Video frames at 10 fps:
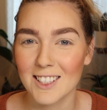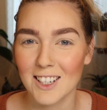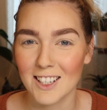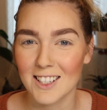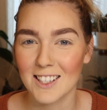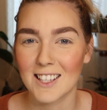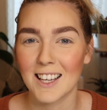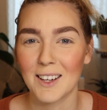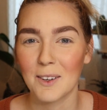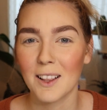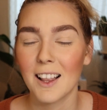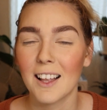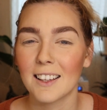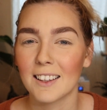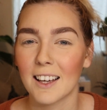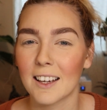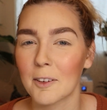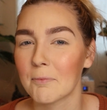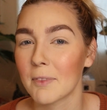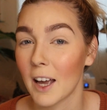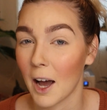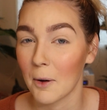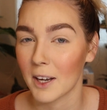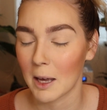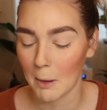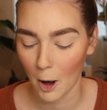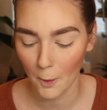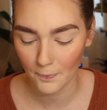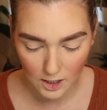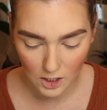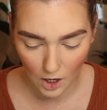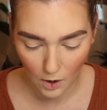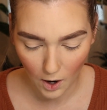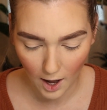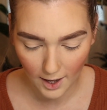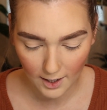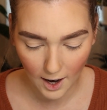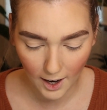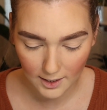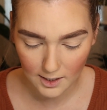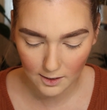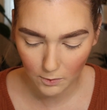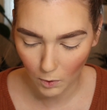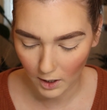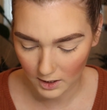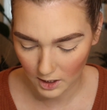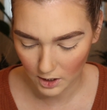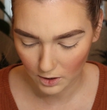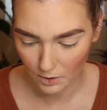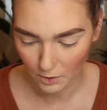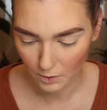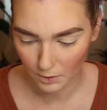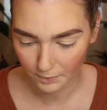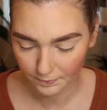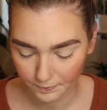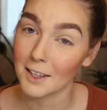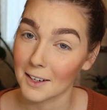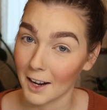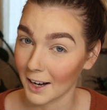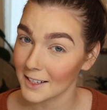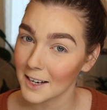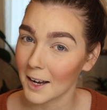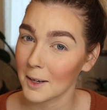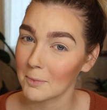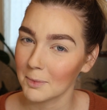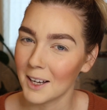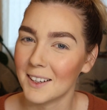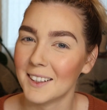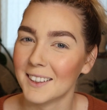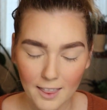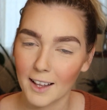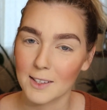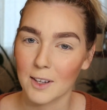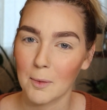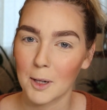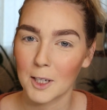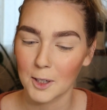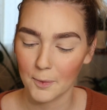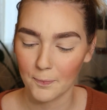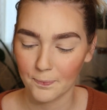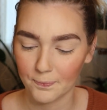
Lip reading: just to see like how it came out. So I kind of want to do the nighttime. That's what I'm gonna do.